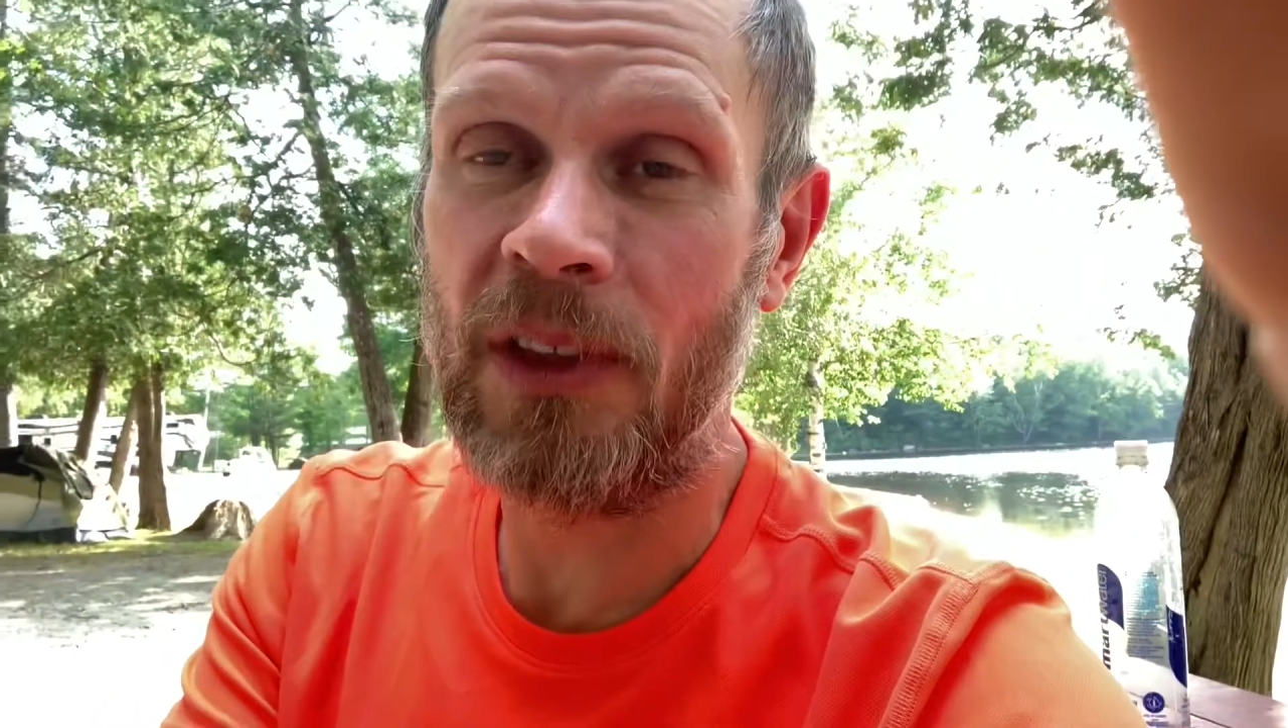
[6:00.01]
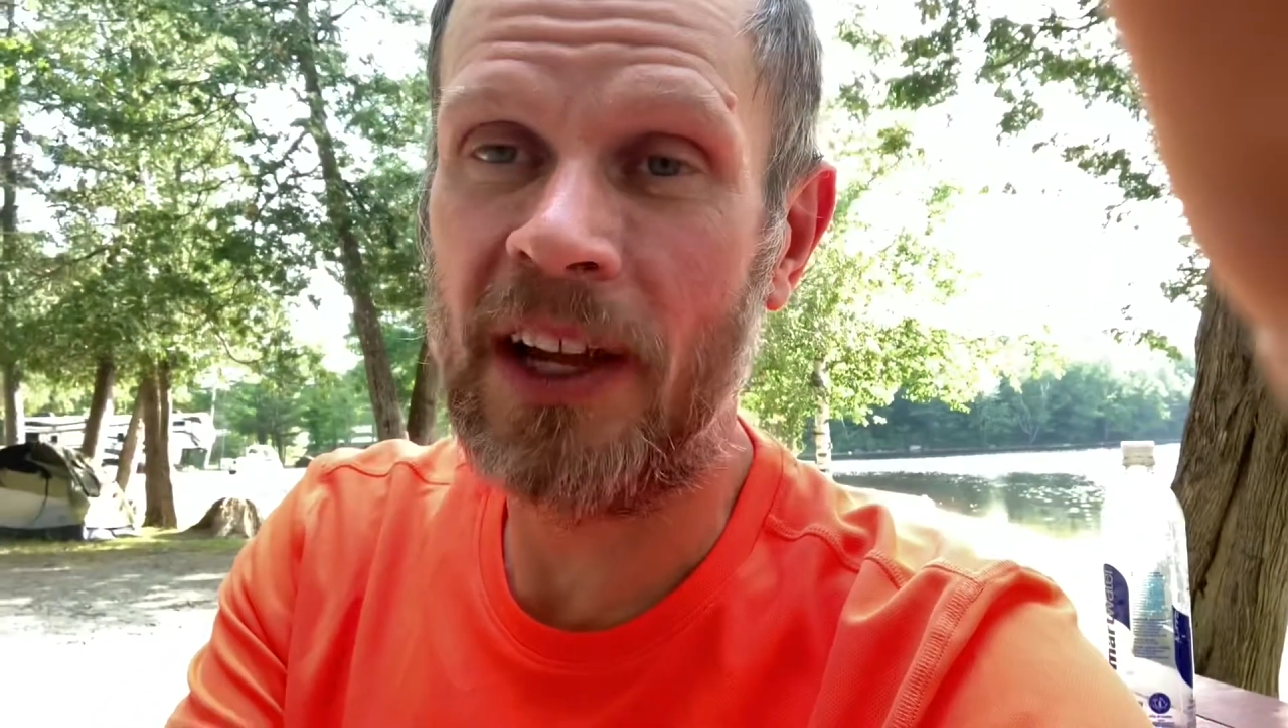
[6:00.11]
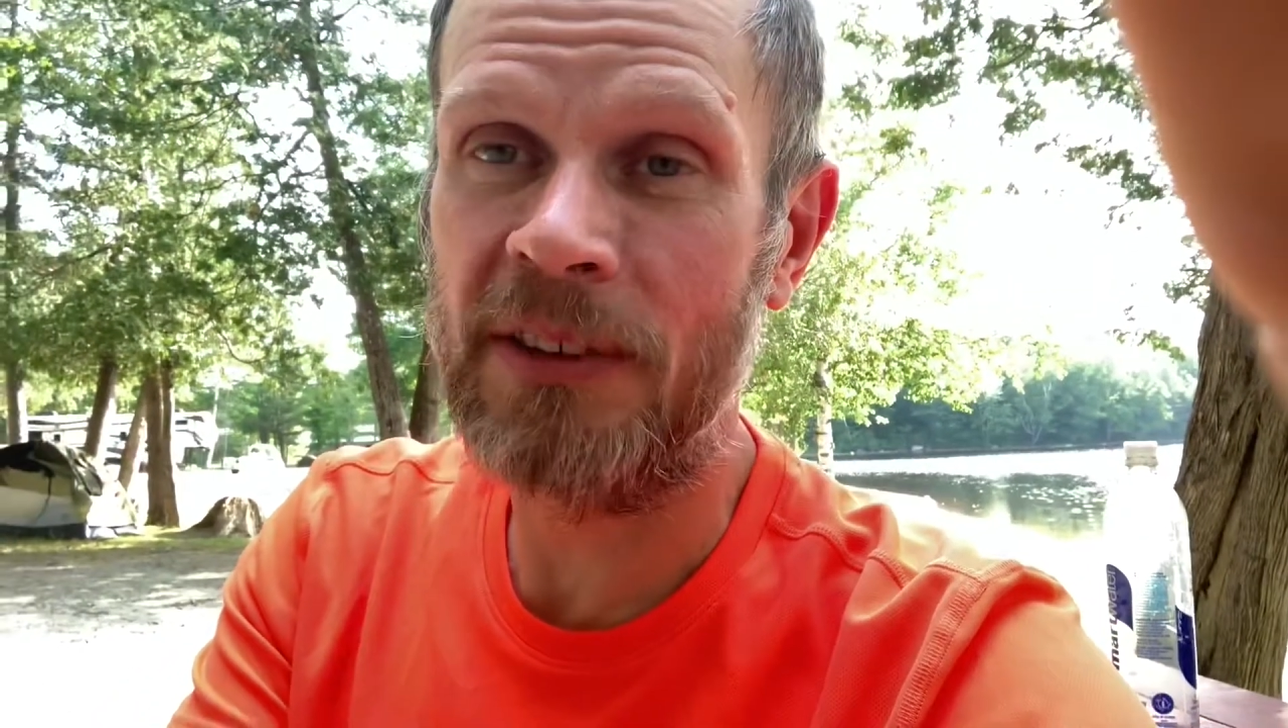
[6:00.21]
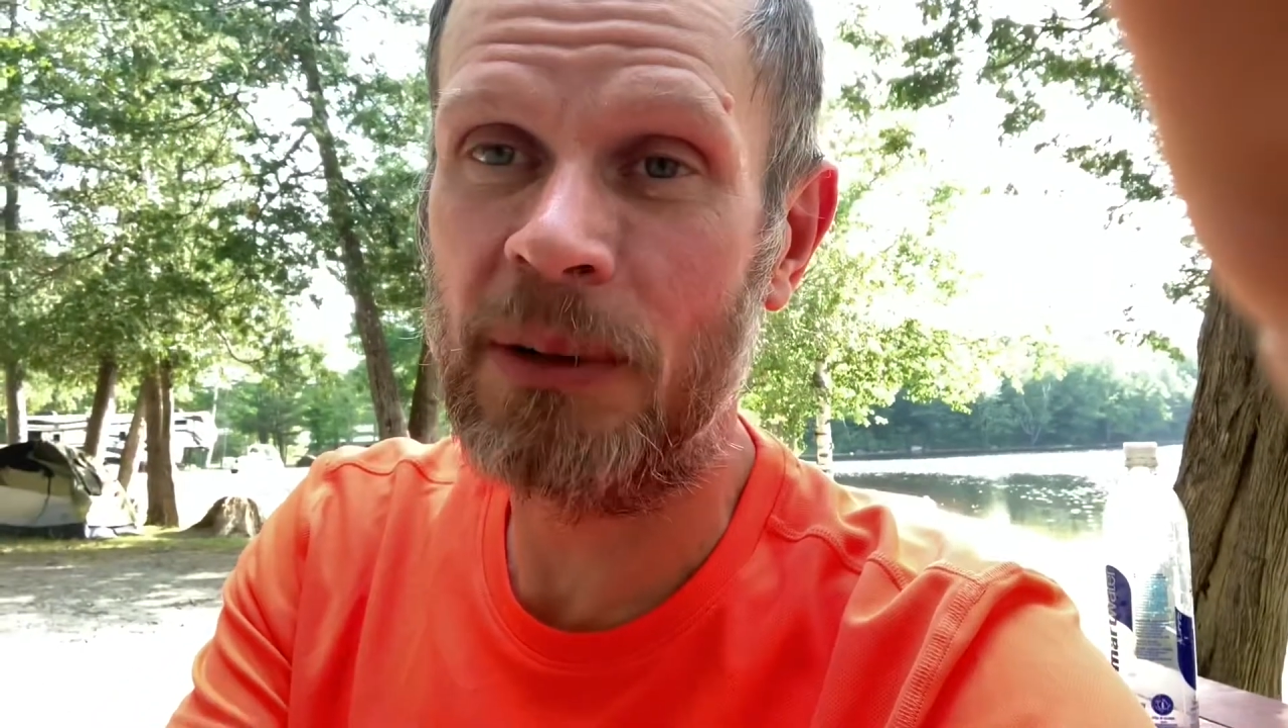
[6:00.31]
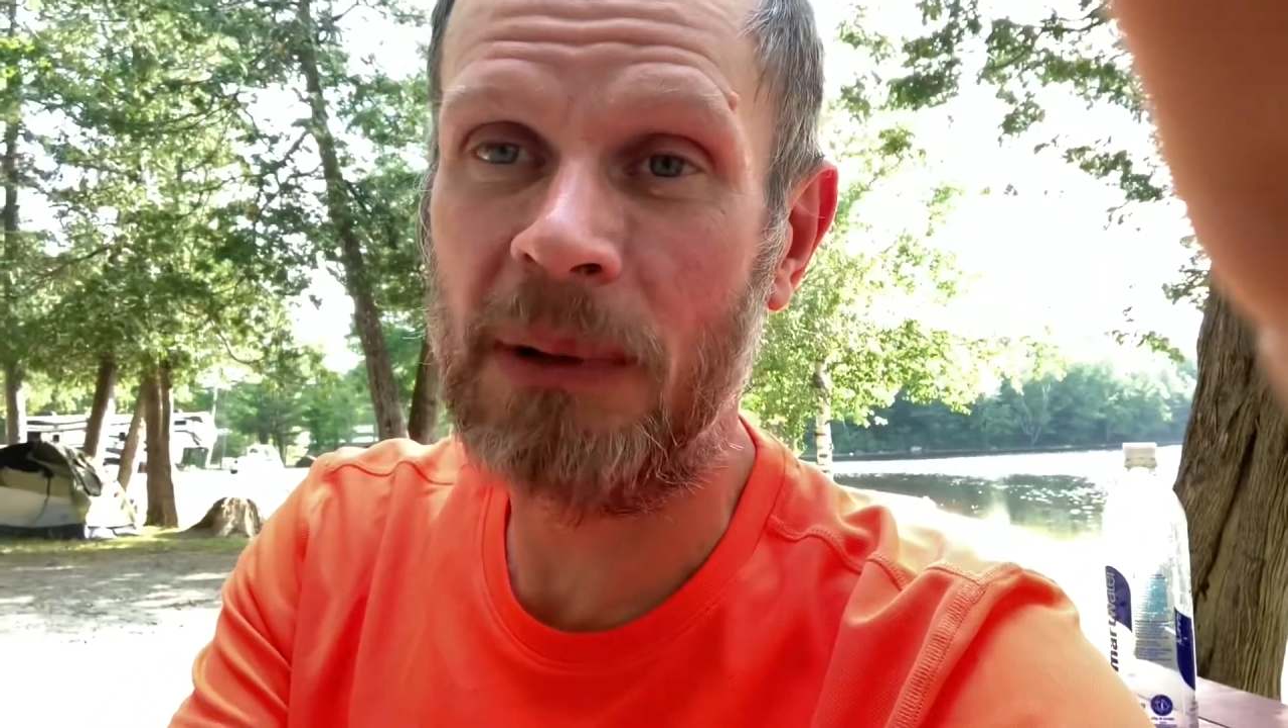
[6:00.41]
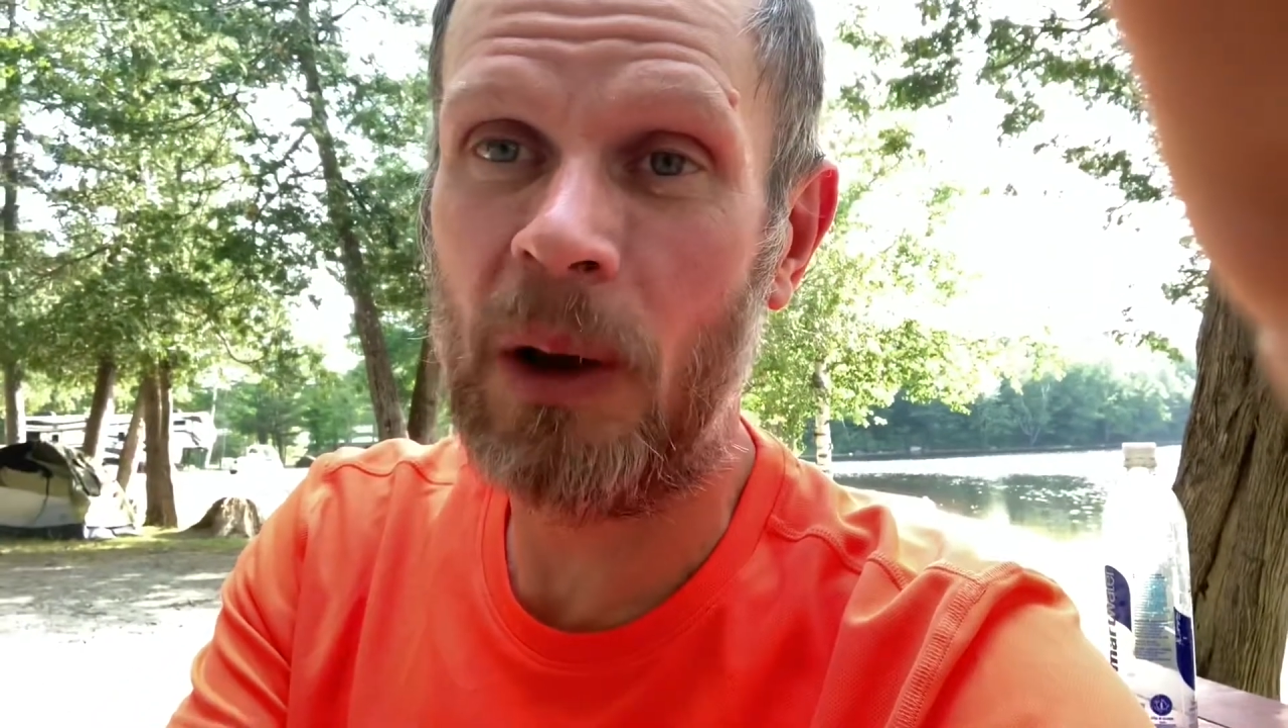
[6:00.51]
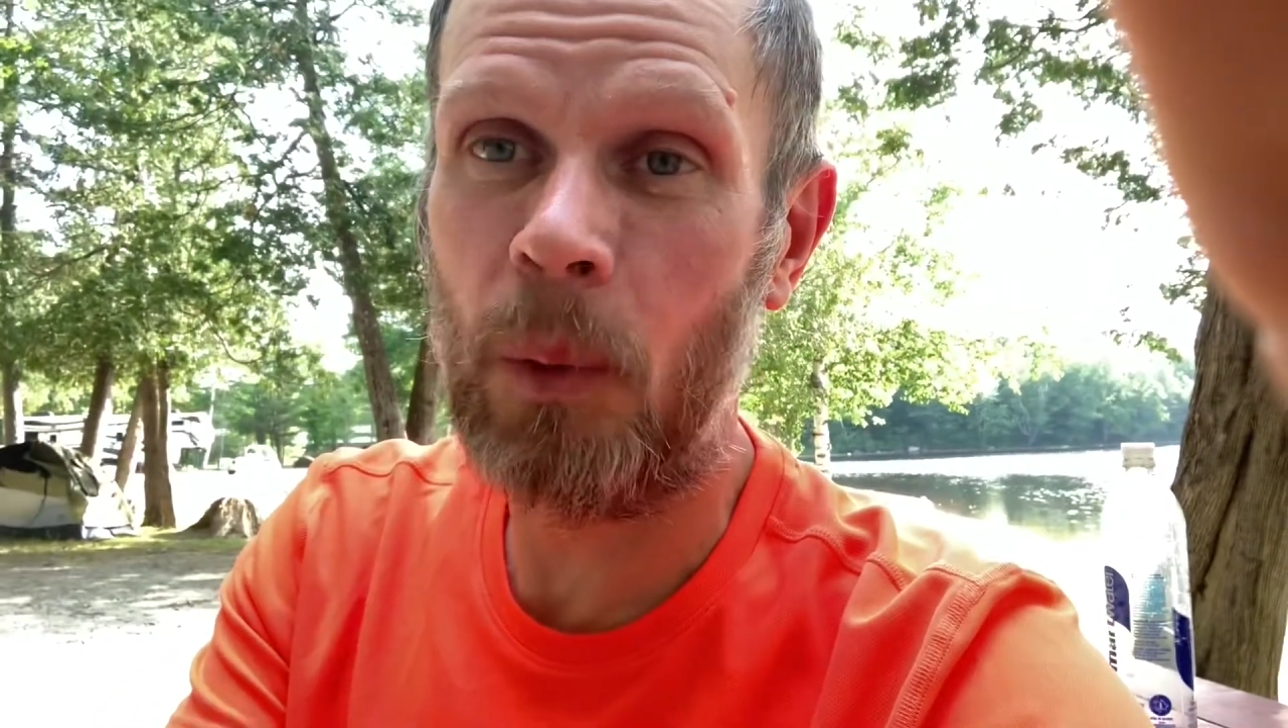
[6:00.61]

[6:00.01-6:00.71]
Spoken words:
The 100-mile